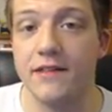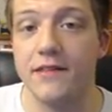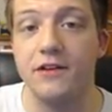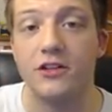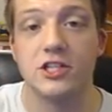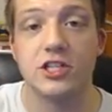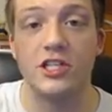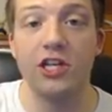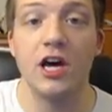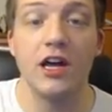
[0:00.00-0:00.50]
and
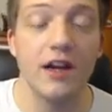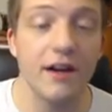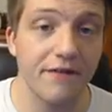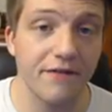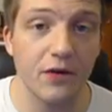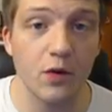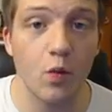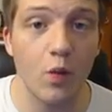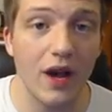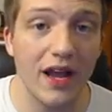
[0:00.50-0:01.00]
there's a ton of
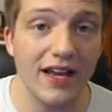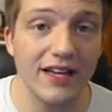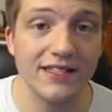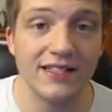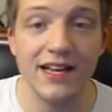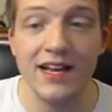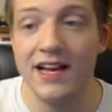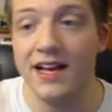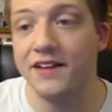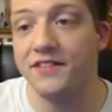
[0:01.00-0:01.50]
different
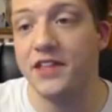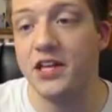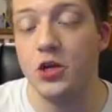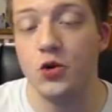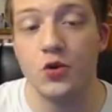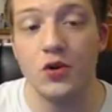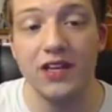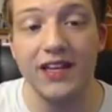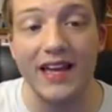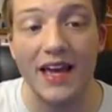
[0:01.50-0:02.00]
ways that
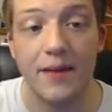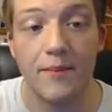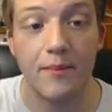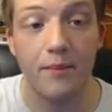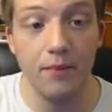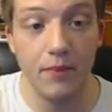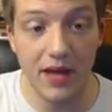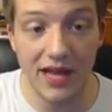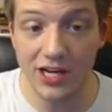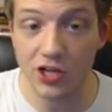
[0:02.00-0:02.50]
you can get
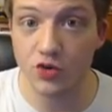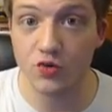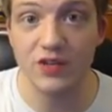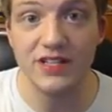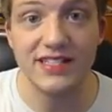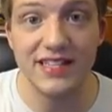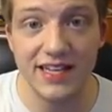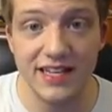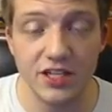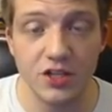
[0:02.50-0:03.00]

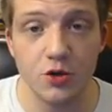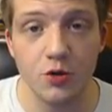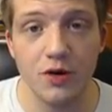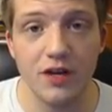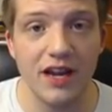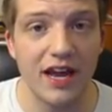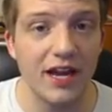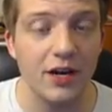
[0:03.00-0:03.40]
entries into it.